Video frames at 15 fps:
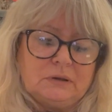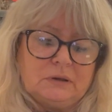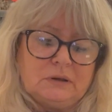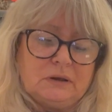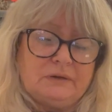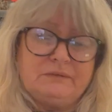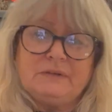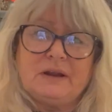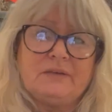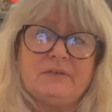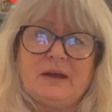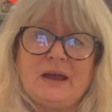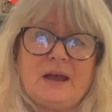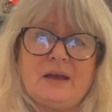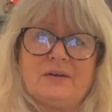I've never
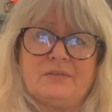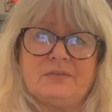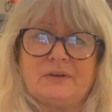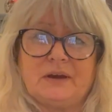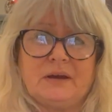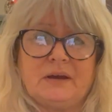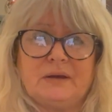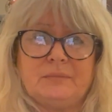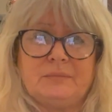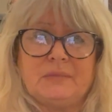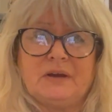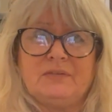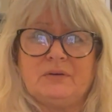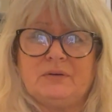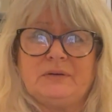have.
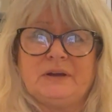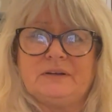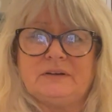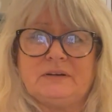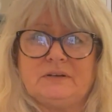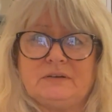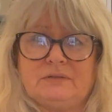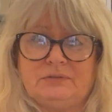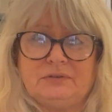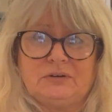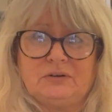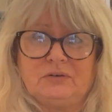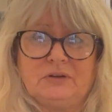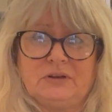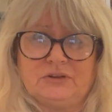I've knitted for
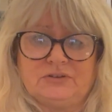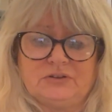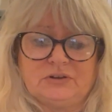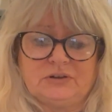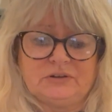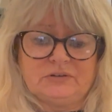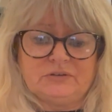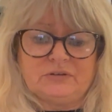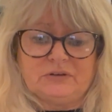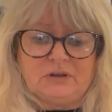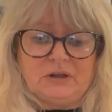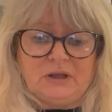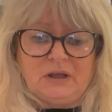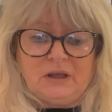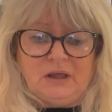donkey's years,
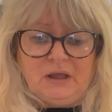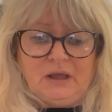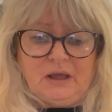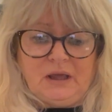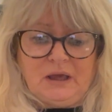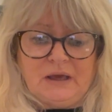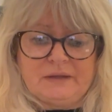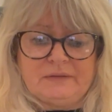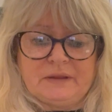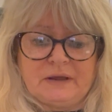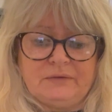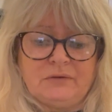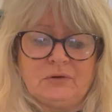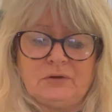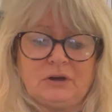and
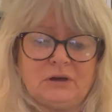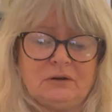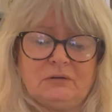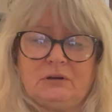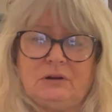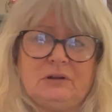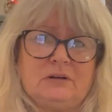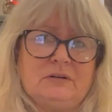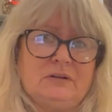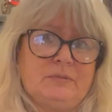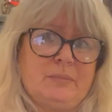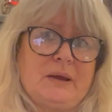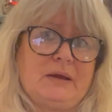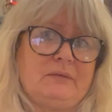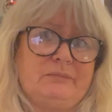I've only learned
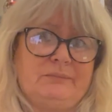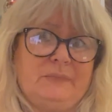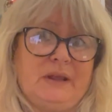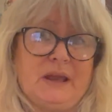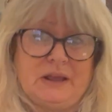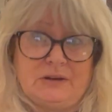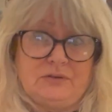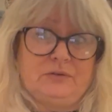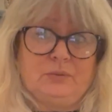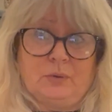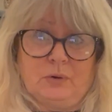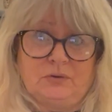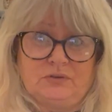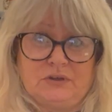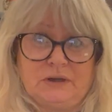about gauge
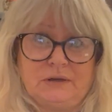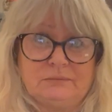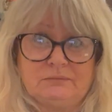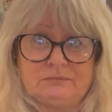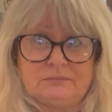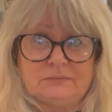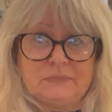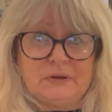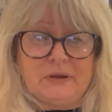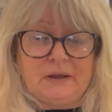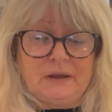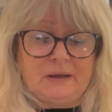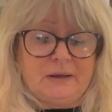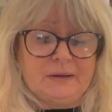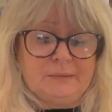swatching
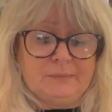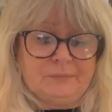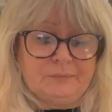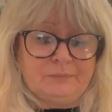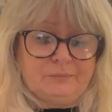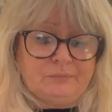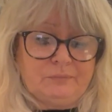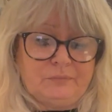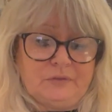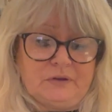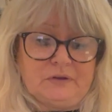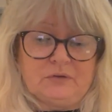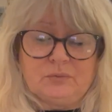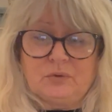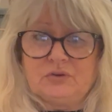
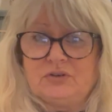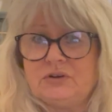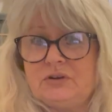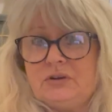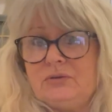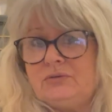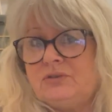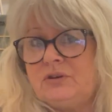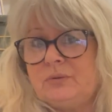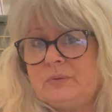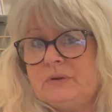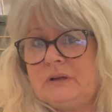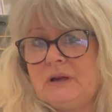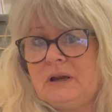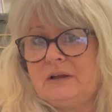since watching YouTube
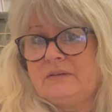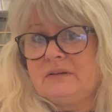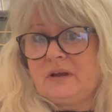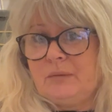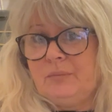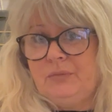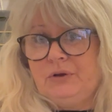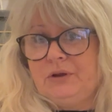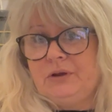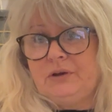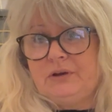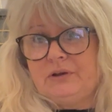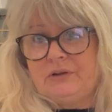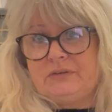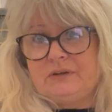in the last couple of
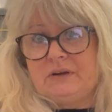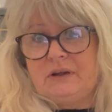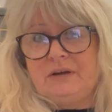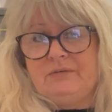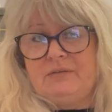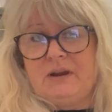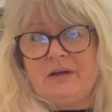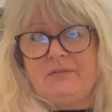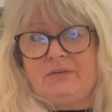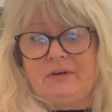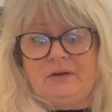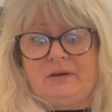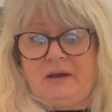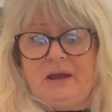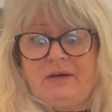years, and I've
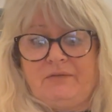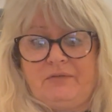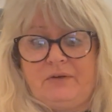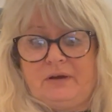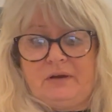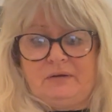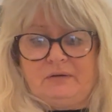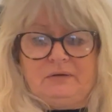never ever.